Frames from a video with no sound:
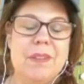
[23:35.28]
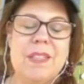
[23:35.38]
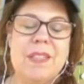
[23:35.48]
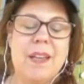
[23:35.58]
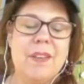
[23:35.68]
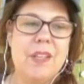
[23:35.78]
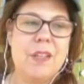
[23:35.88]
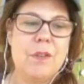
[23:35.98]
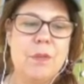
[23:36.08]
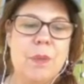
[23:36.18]
Yeah,
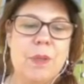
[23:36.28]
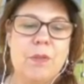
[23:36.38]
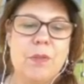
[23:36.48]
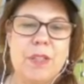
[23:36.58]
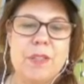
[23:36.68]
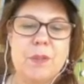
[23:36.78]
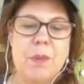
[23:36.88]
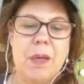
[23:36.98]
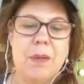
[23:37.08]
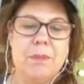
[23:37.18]
thank you for being a foster
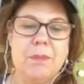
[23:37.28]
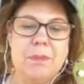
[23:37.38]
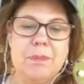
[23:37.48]
mom.